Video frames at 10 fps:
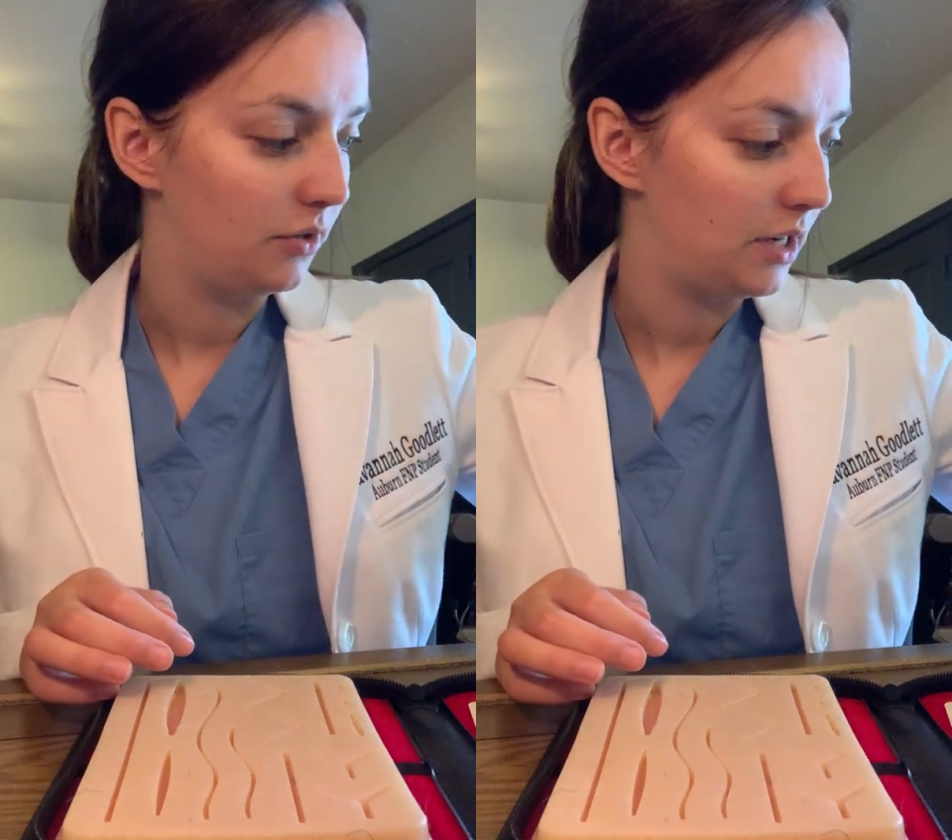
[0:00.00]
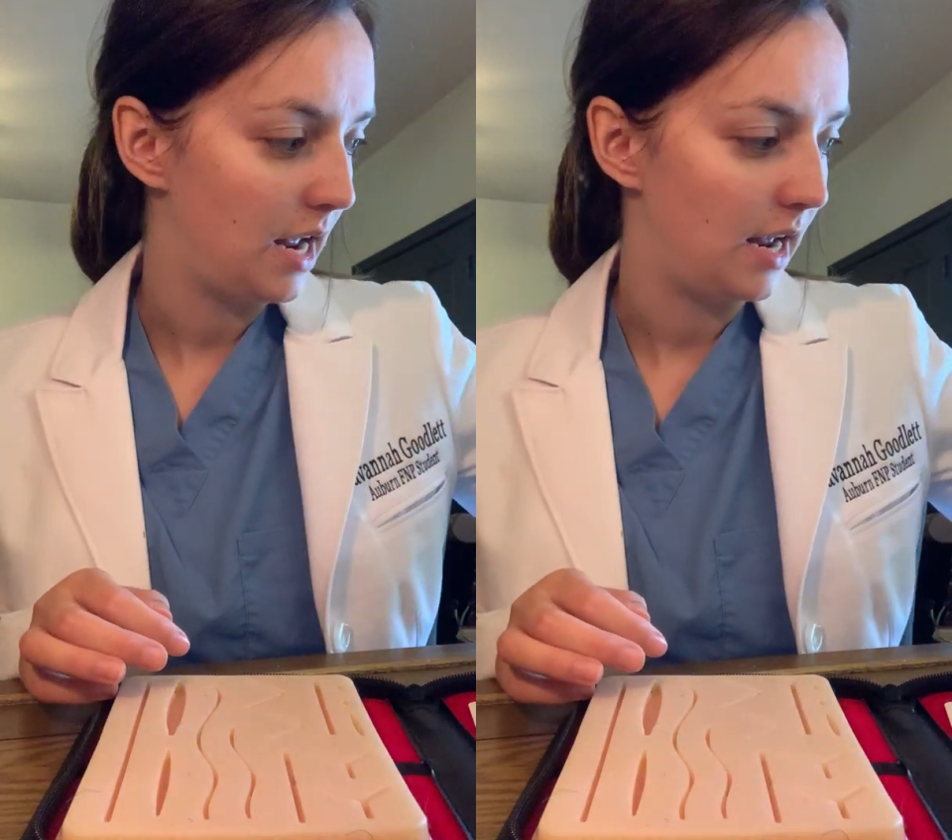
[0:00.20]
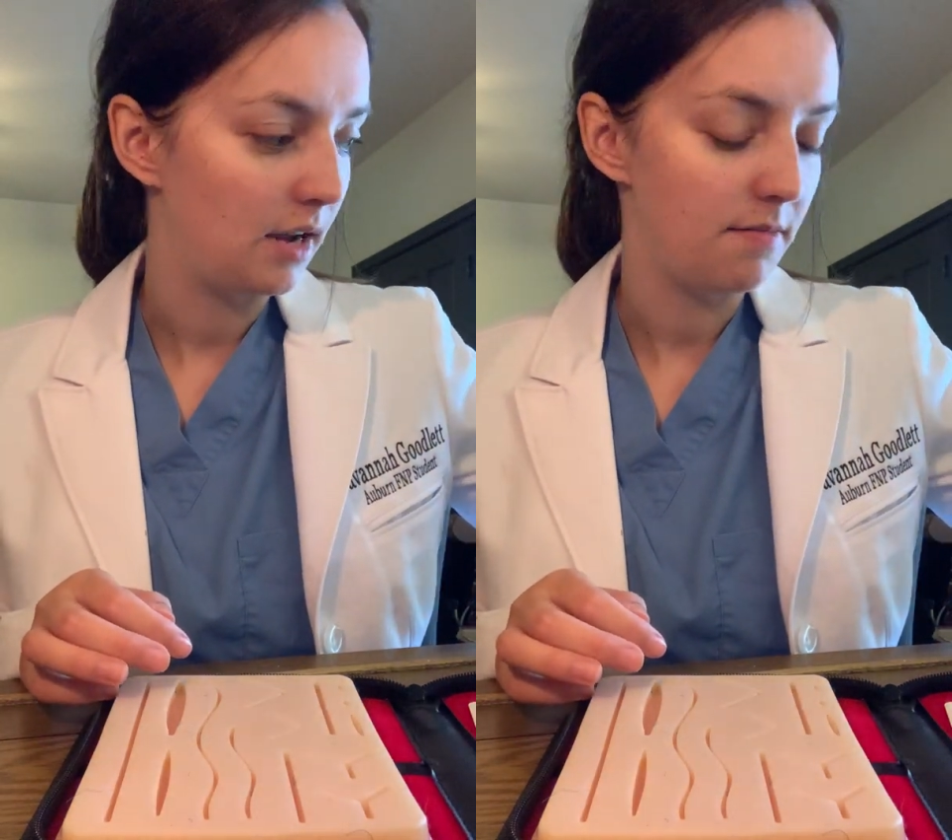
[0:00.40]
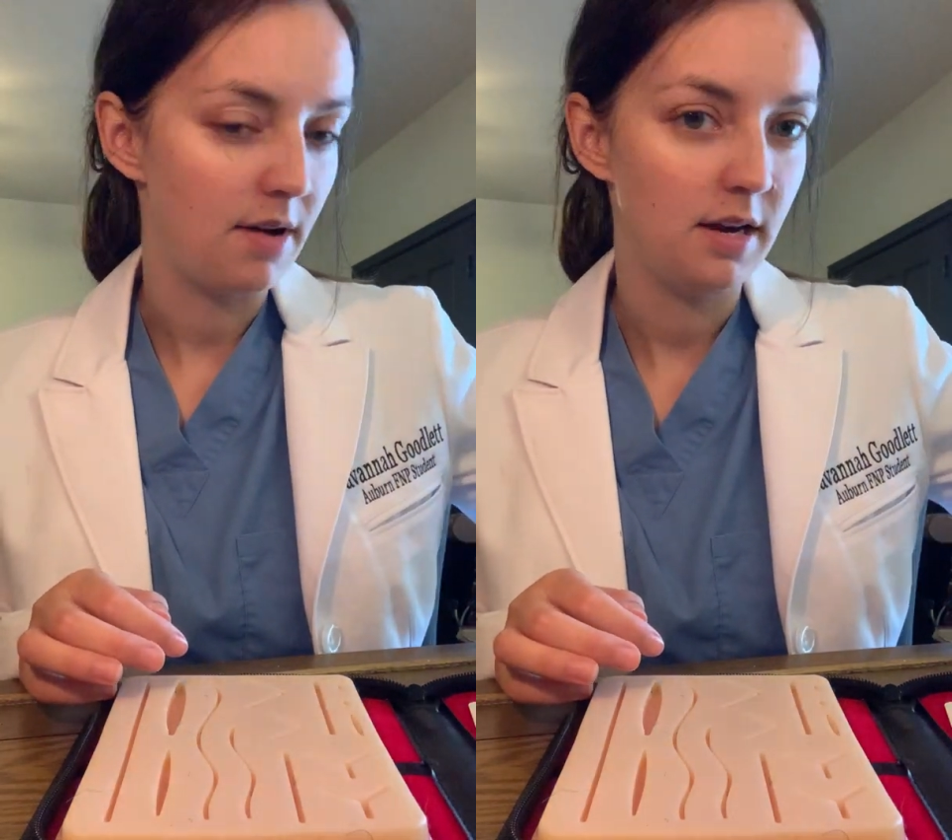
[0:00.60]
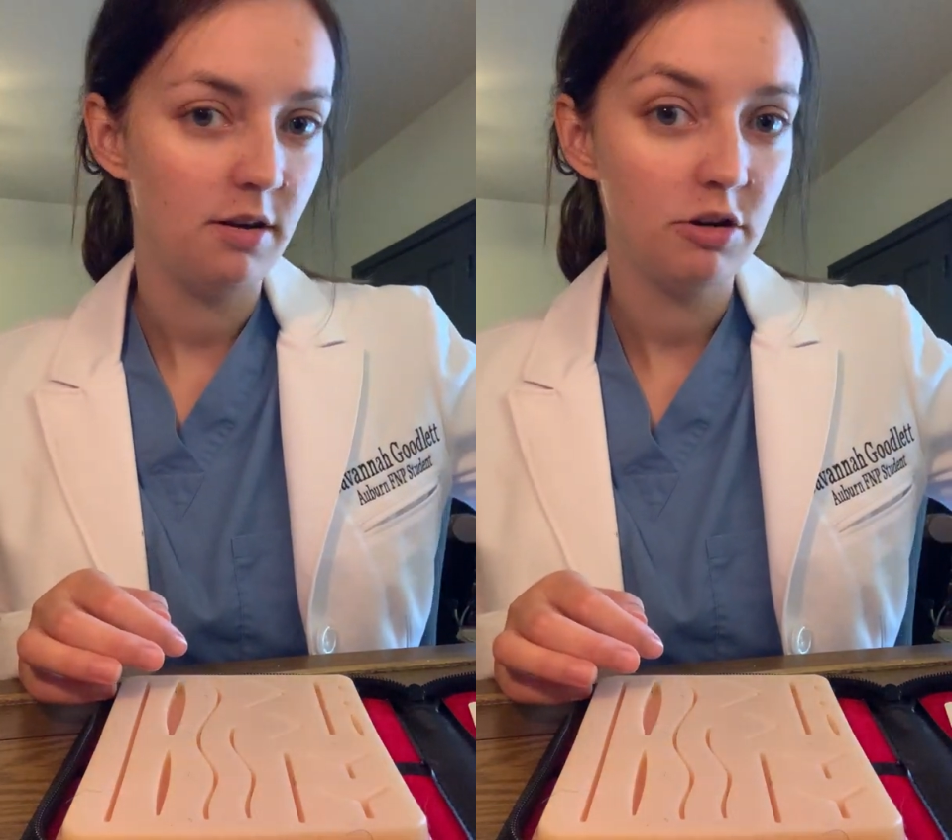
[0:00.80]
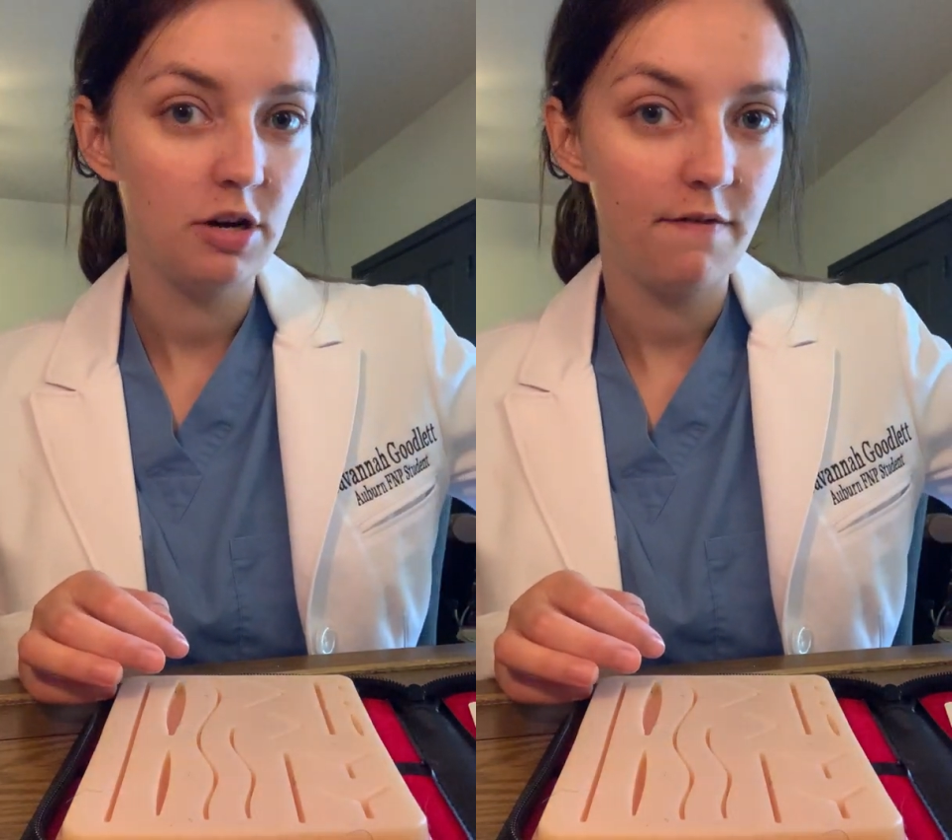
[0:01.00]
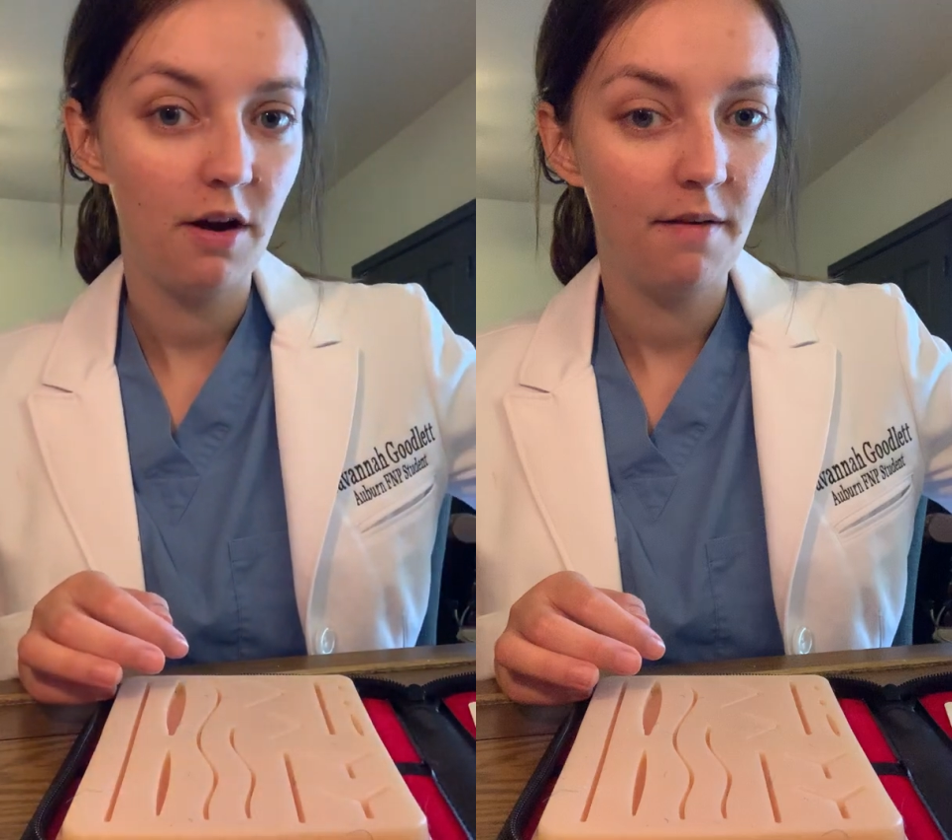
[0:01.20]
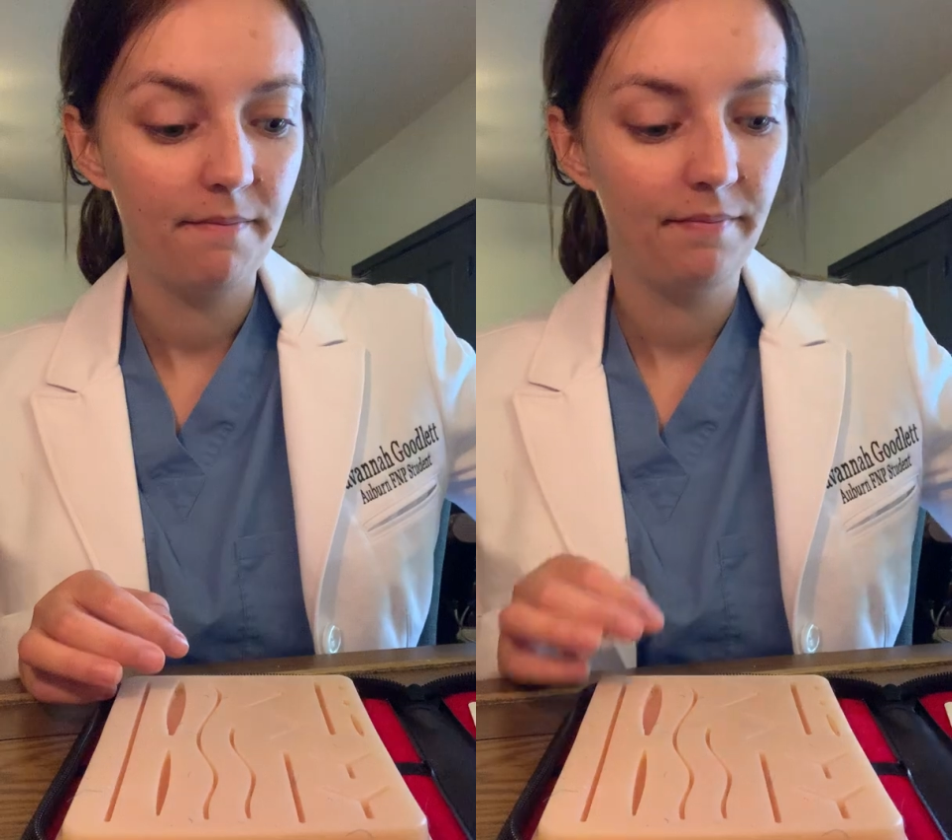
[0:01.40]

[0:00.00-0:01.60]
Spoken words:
take my needle driver